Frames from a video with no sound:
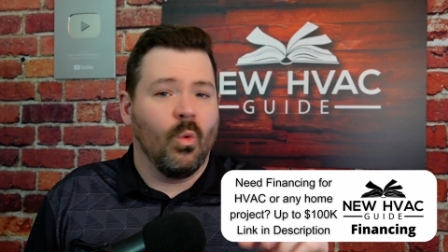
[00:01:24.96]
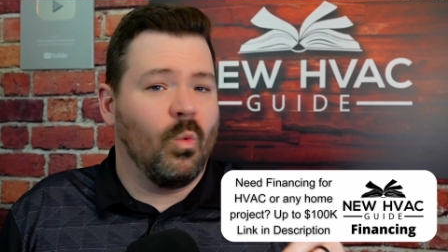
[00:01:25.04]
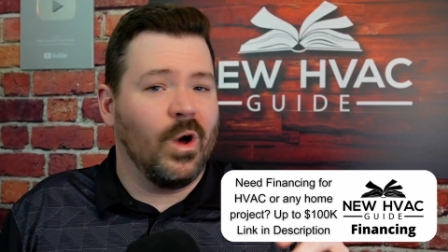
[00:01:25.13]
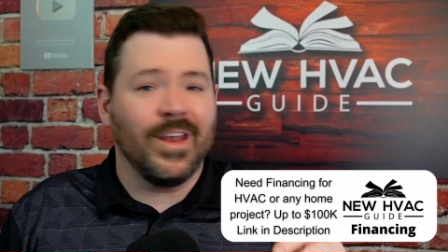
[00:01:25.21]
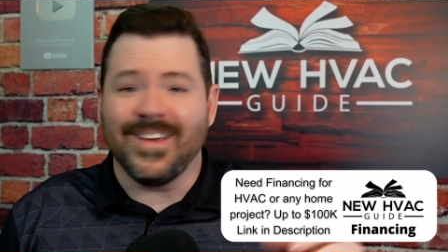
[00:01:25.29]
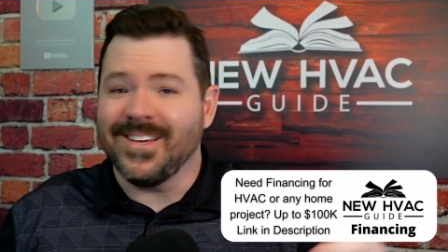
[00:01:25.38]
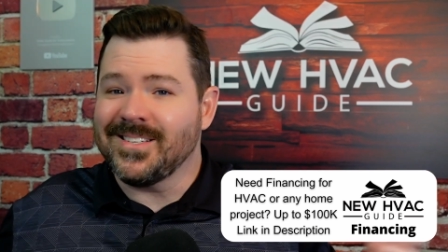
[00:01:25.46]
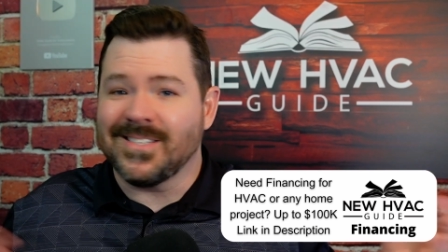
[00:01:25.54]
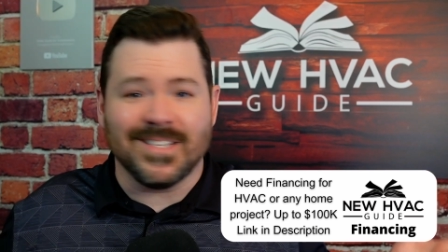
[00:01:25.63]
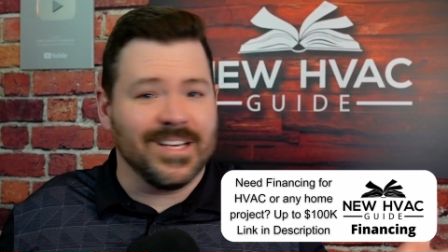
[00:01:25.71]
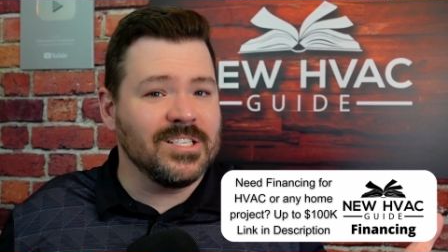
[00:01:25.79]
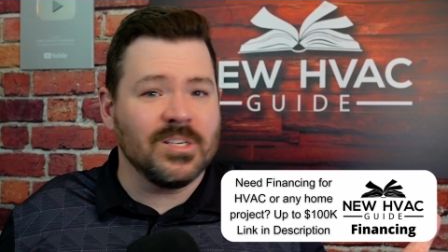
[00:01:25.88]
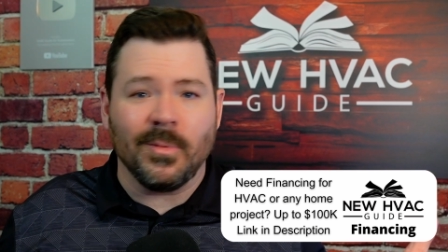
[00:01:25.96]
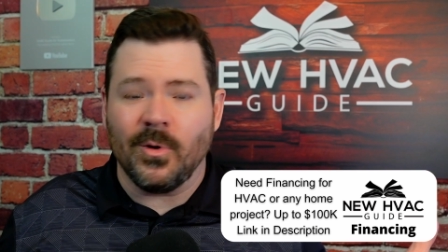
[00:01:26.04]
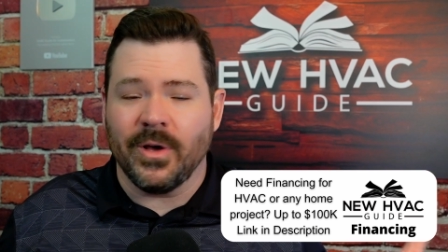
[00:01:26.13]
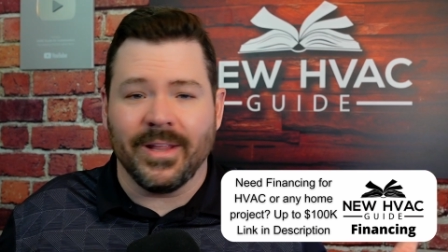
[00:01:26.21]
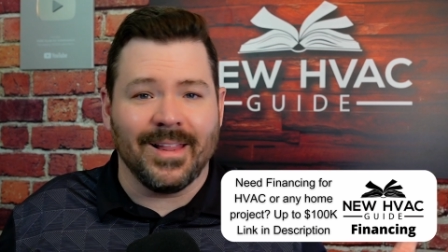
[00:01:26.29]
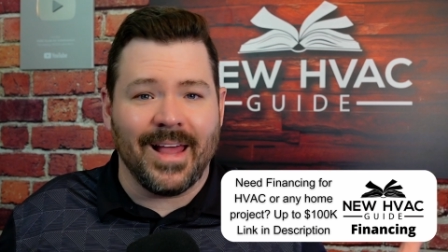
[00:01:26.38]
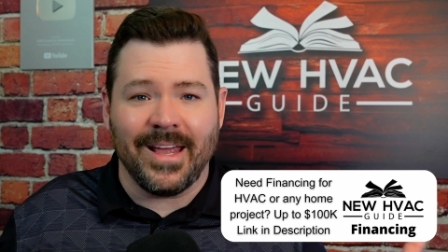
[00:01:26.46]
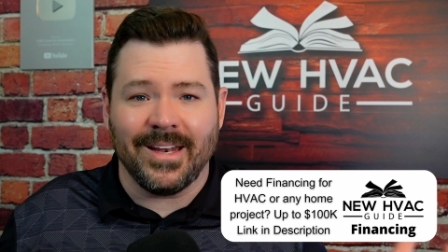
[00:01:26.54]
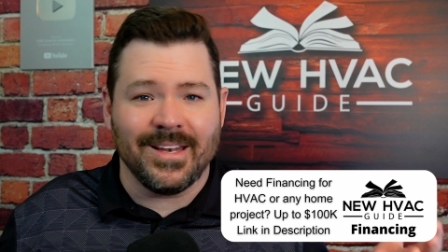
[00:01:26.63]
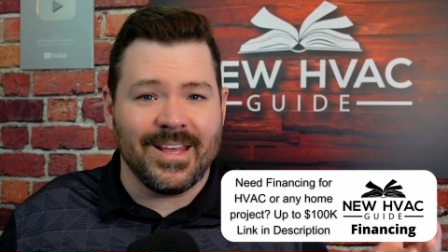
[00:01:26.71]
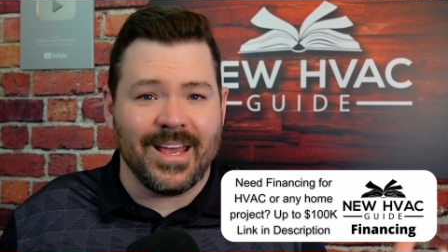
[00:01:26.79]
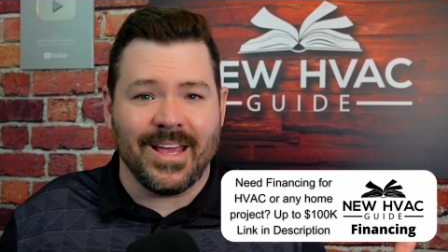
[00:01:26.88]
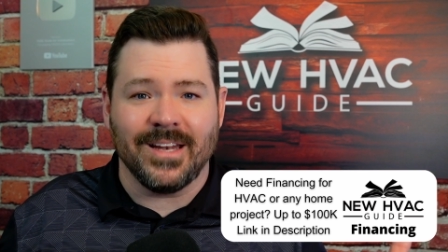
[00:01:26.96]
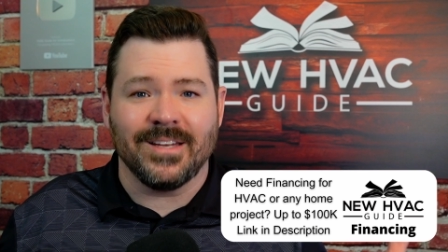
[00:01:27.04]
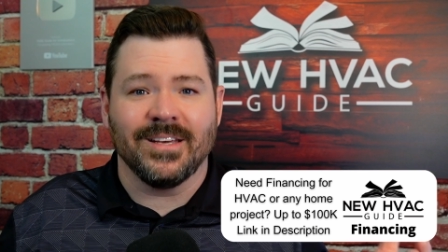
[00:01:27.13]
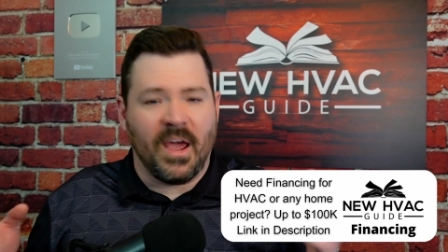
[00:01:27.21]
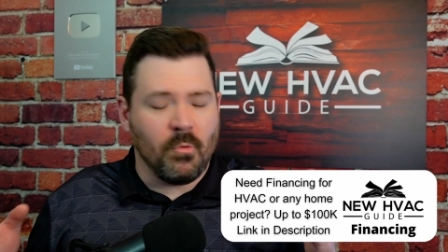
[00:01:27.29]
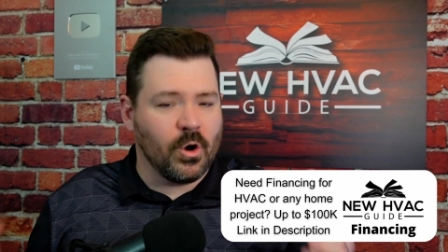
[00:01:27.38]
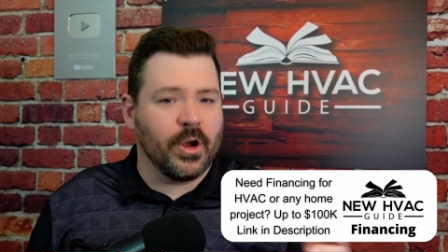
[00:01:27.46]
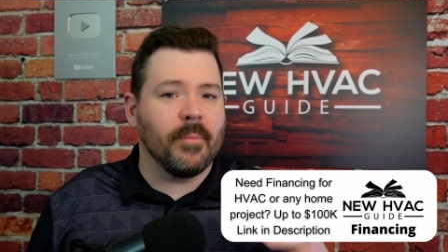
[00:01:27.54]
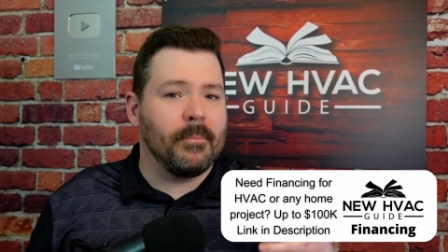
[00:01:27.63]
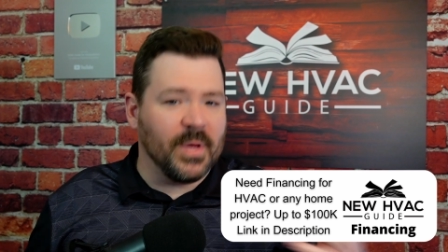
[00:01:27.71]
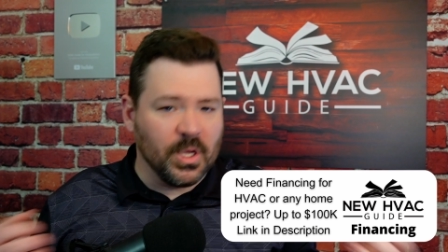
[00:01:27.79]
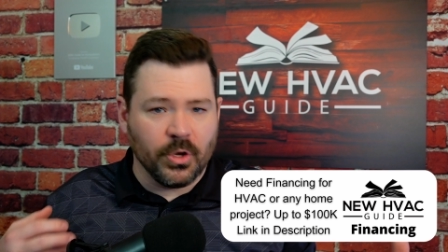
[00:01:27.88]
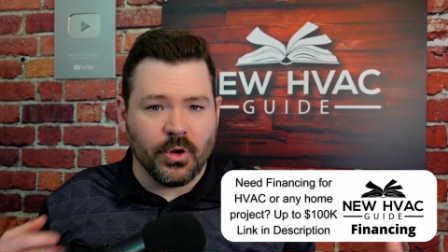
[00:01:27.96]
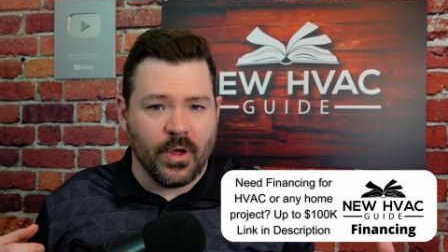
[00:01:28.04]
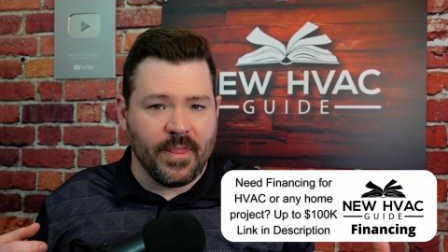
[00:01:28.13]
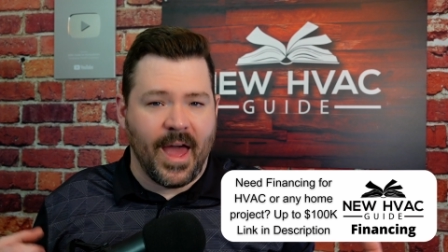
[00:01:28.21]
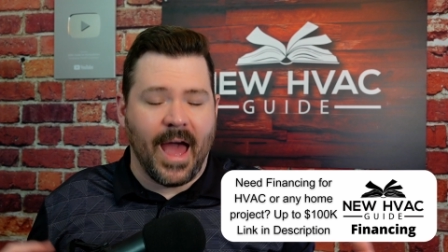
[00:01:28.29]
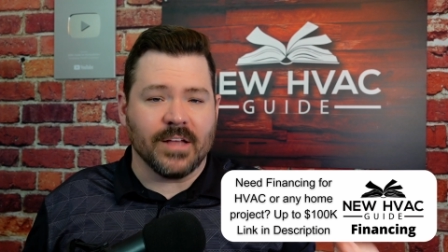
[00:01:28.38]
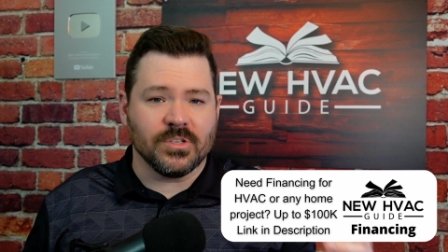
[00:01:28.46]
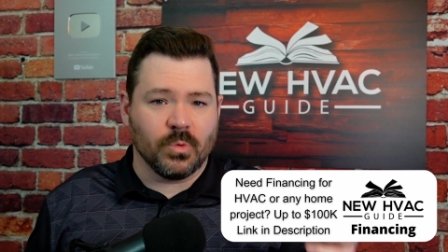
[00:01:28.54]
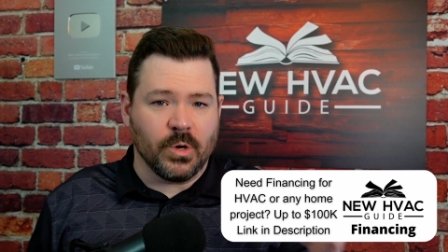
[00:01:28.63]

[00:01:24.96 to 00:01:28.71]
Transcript: what is sensible and latent heat, and we're going to build on that.